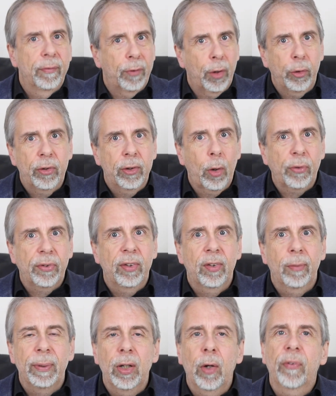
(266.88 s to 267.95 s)
Those
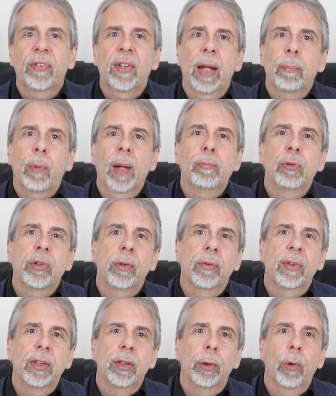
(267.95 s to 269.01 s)
losses have been offset by
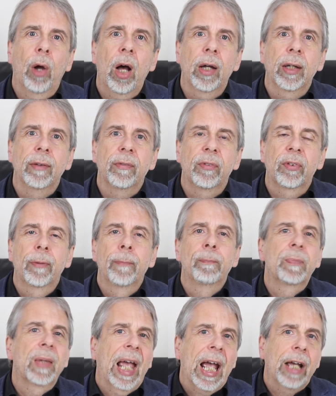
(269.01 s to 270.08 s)
producing new hives.
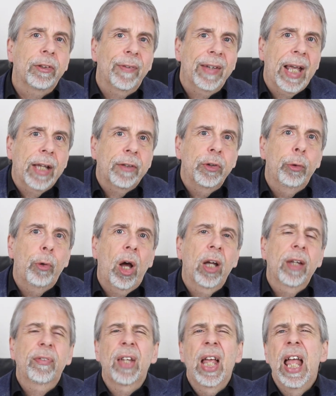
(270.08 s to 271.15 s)
How do they add new
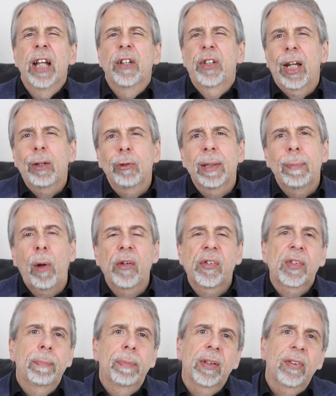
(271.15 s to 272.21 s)
hives? Generally
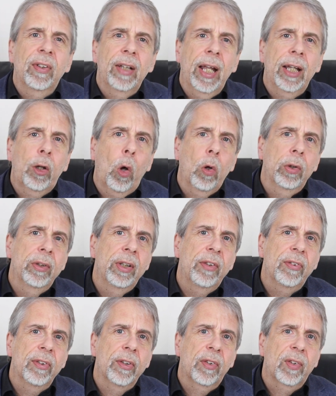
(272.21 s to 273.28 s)
by splitting their
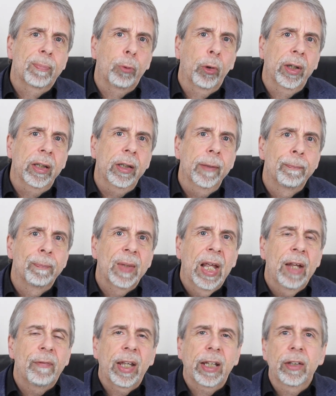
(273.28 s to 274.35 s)
colonies in the spring.
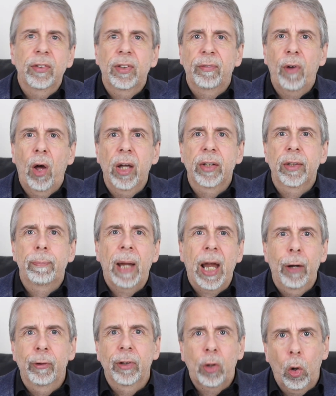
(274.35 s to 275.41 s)
They can divide a
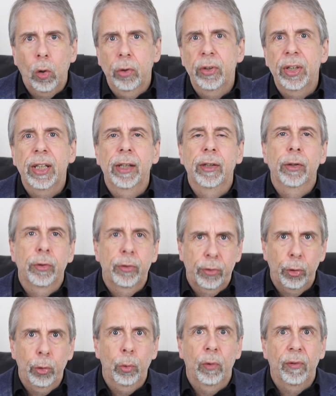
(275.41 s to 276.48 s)
parent colony into
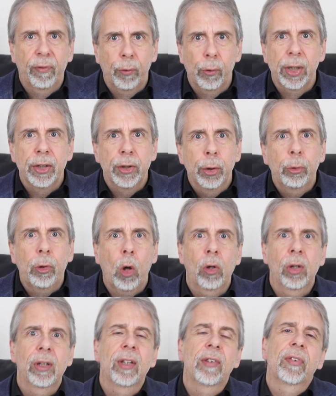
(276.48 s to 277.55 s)
two or three new
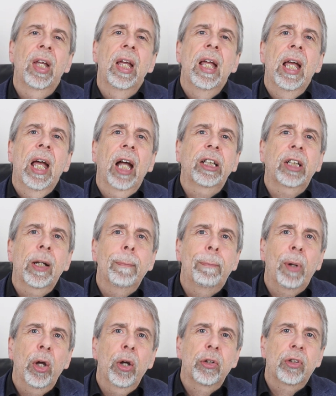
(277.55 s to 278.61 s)
colonies and
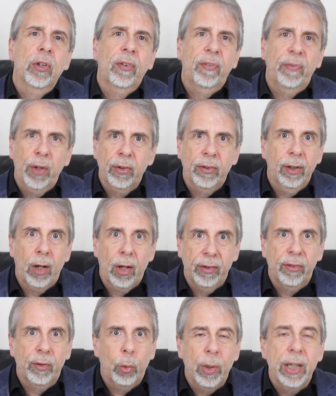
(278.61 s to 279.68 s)
can purchase
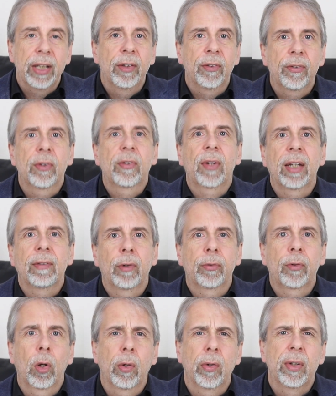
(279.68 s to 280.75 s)
fertilised queens to take
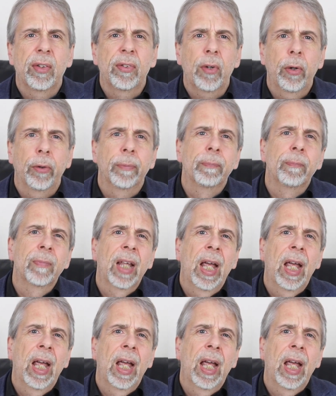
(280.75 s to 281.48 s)
those colonies on.